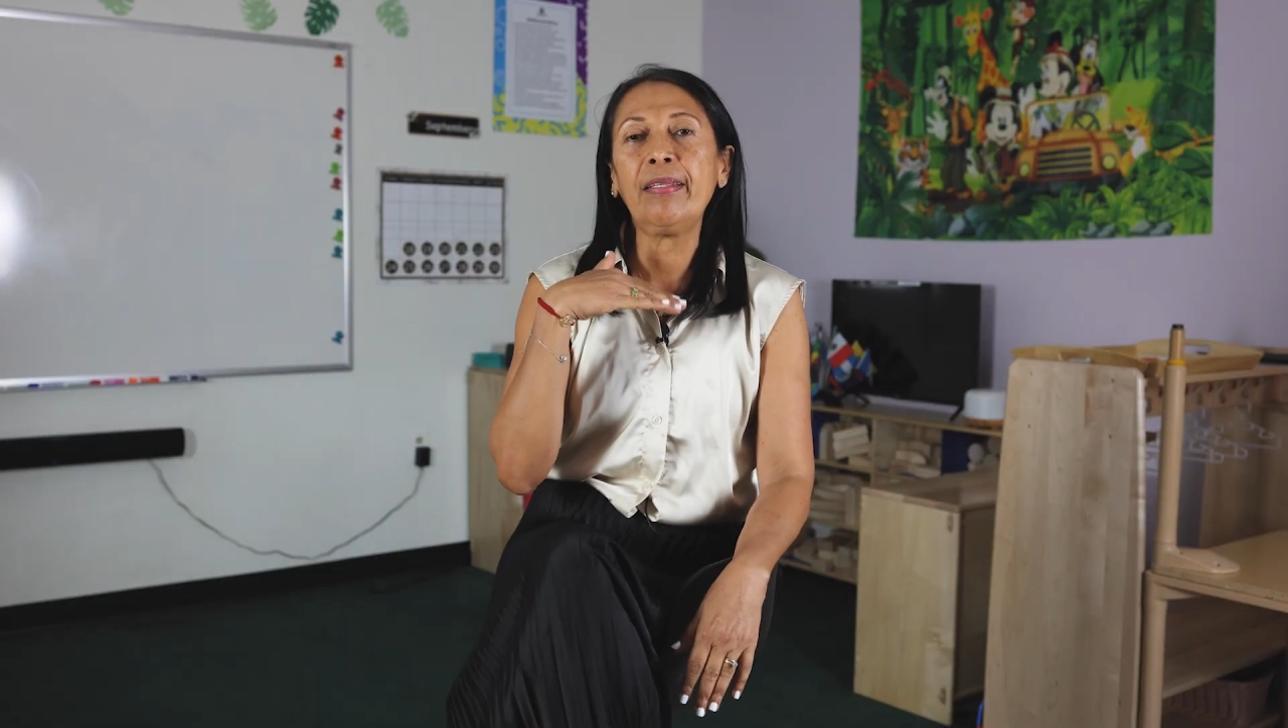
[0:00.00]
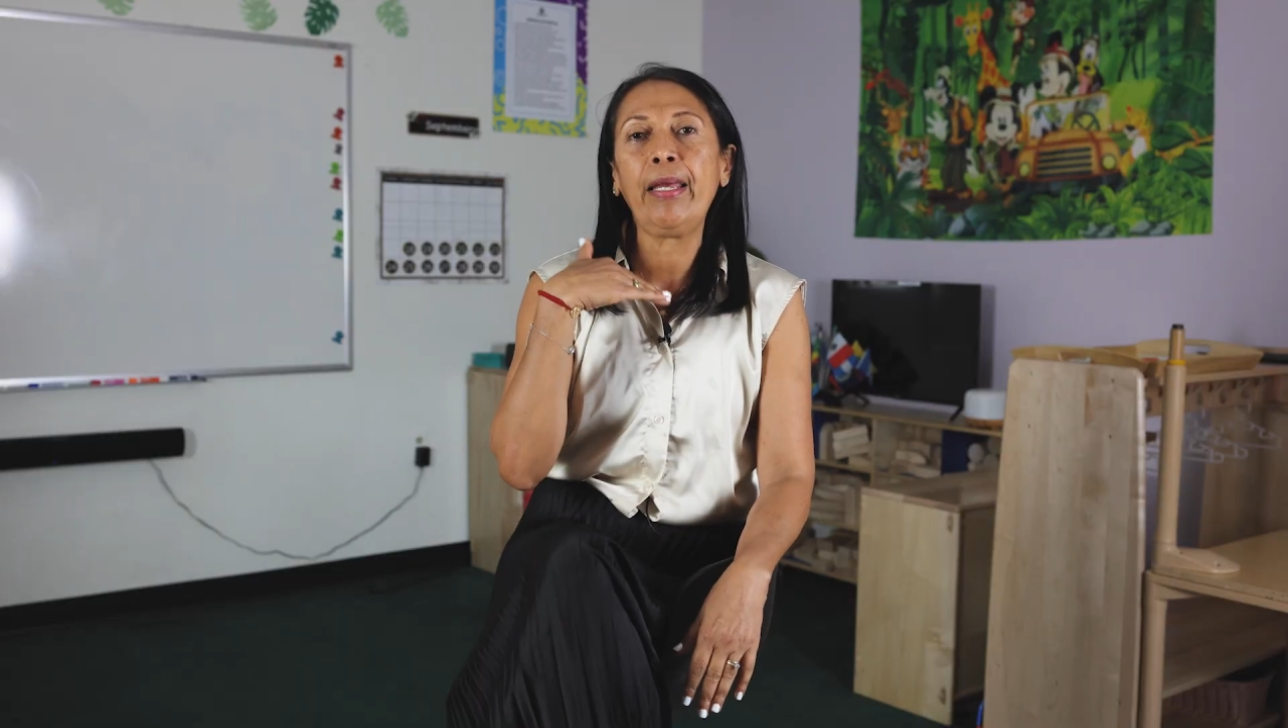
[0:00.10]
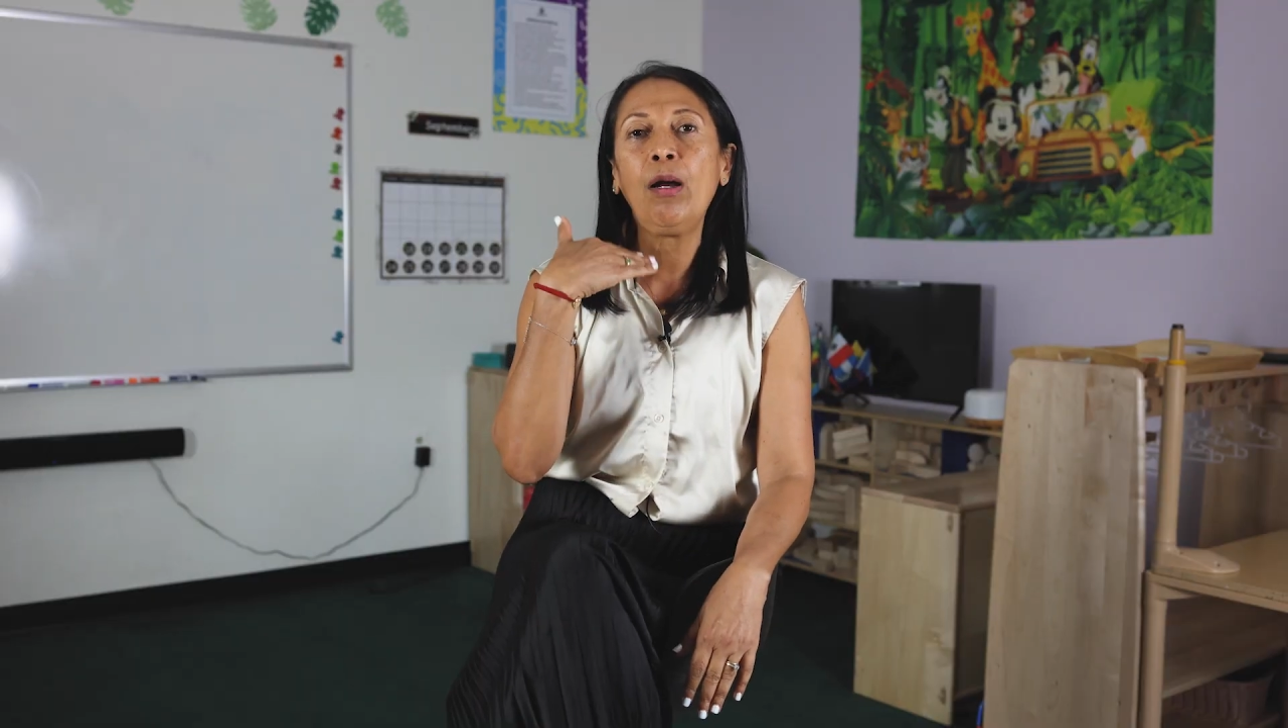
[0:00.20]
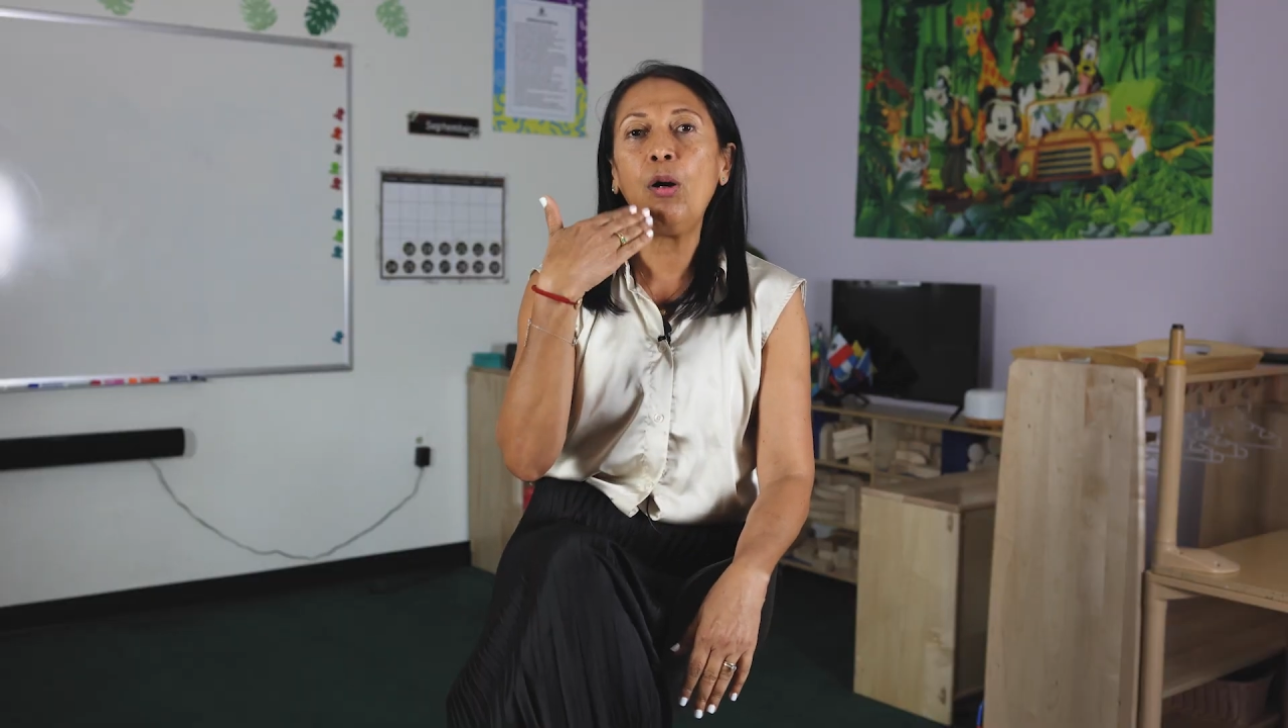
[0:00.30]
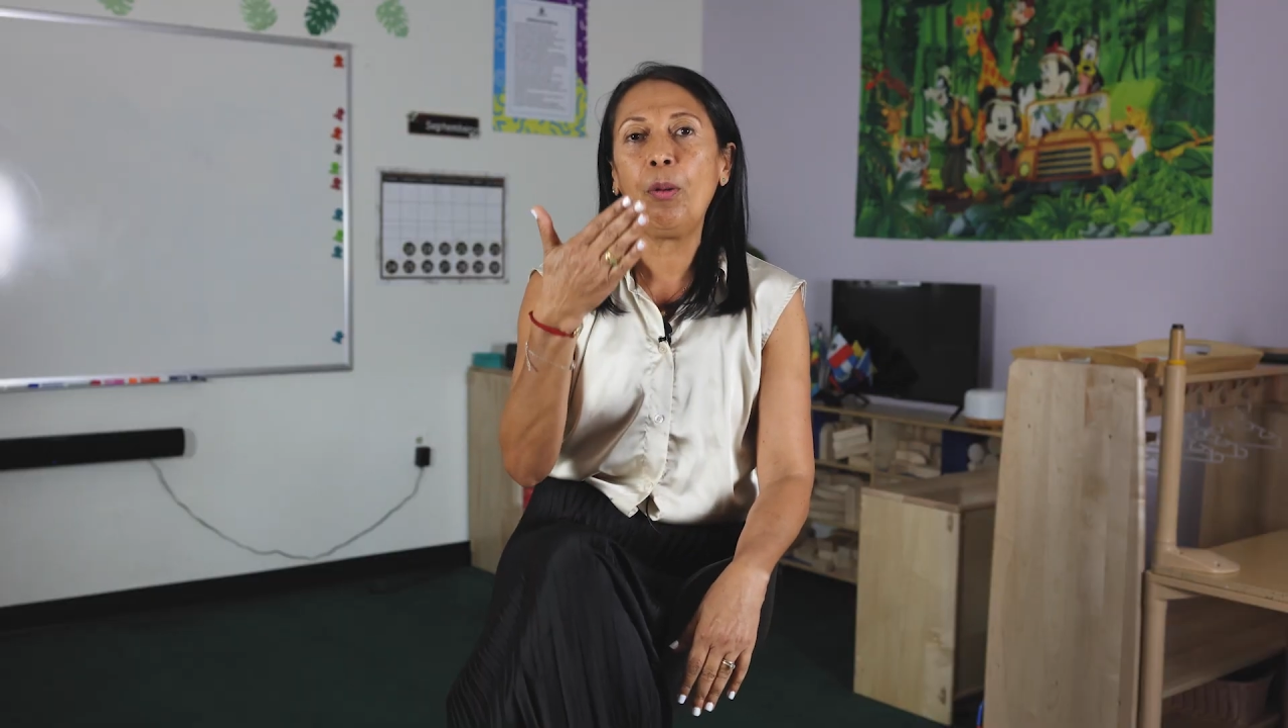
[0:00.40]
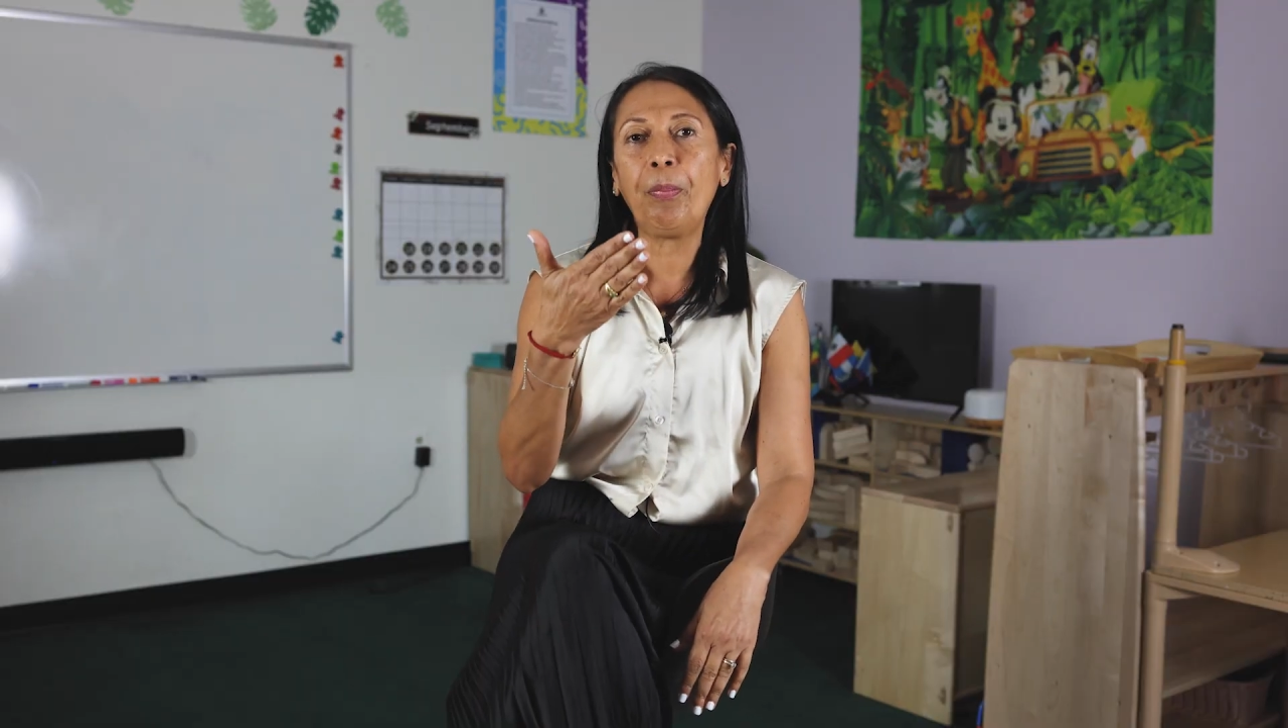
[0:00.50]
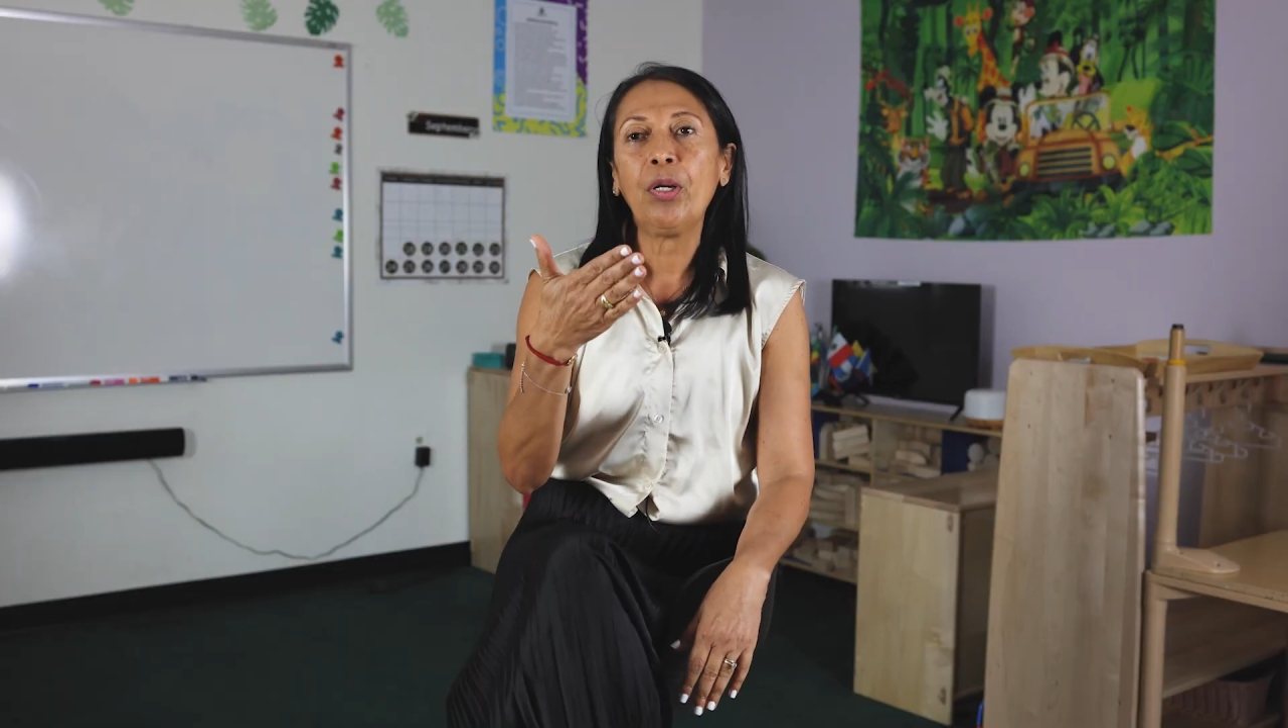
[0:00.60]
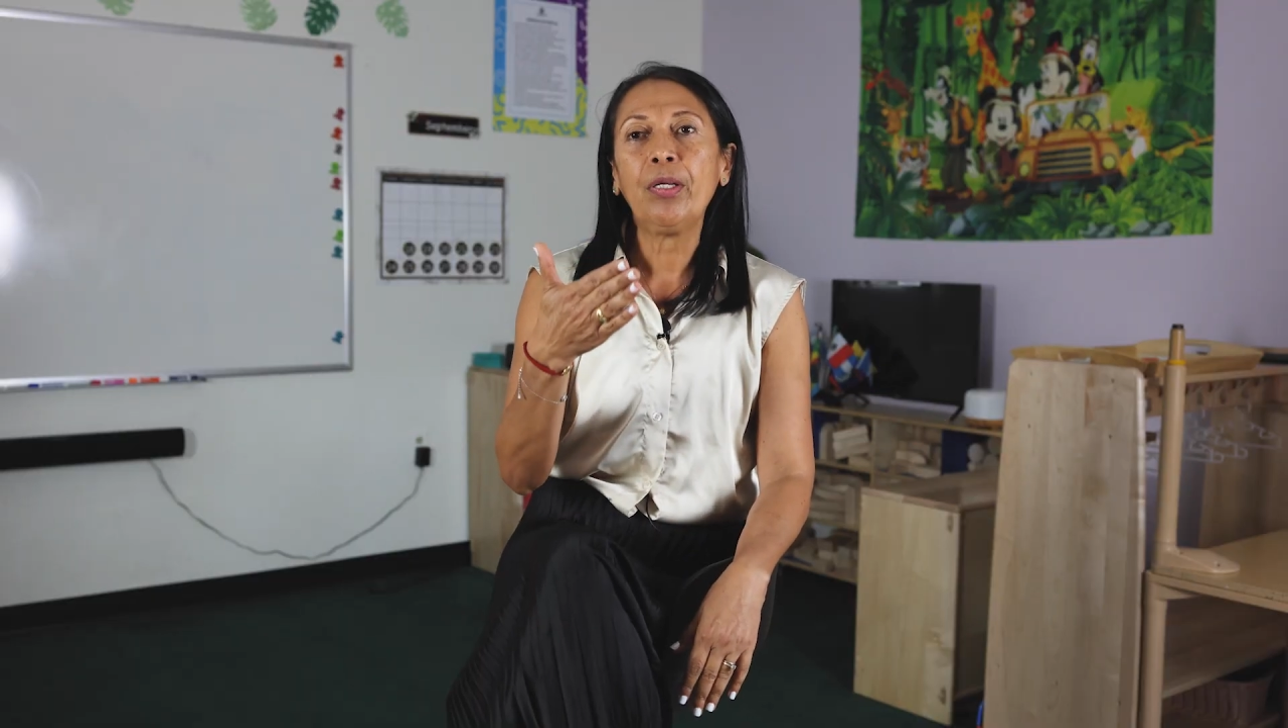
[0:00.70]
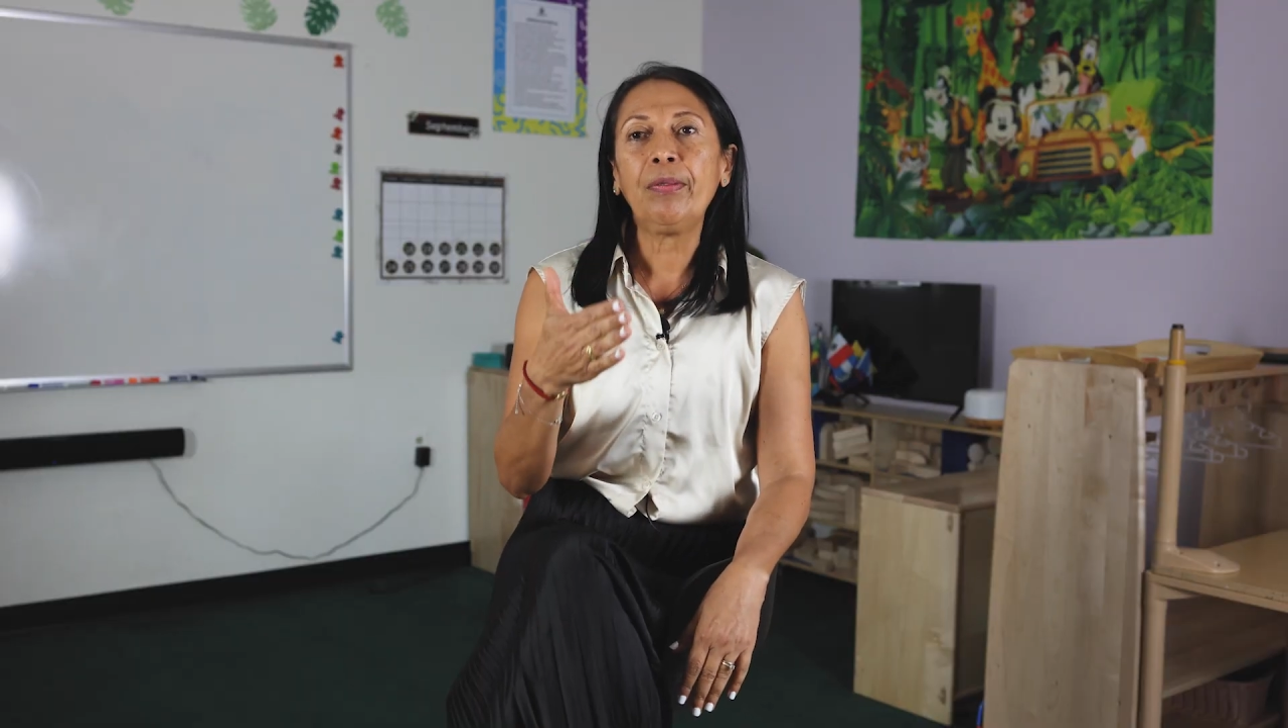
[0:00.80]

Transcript: the hope